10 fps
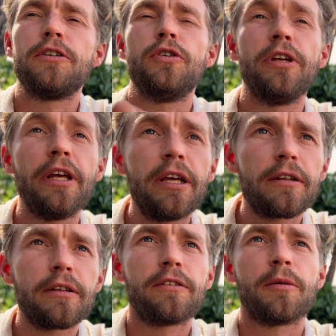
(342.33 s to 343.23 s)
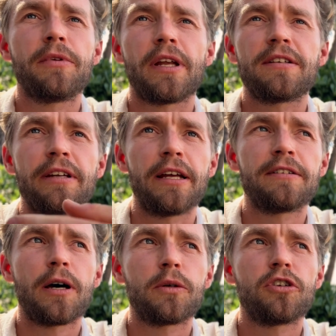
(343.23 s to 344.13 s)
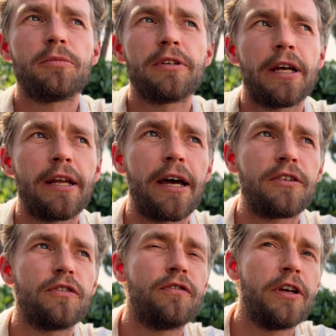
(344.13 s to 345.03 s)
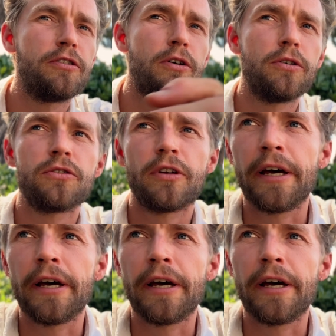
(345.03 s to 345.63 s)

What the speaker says: unique, something that stands out, something that has features,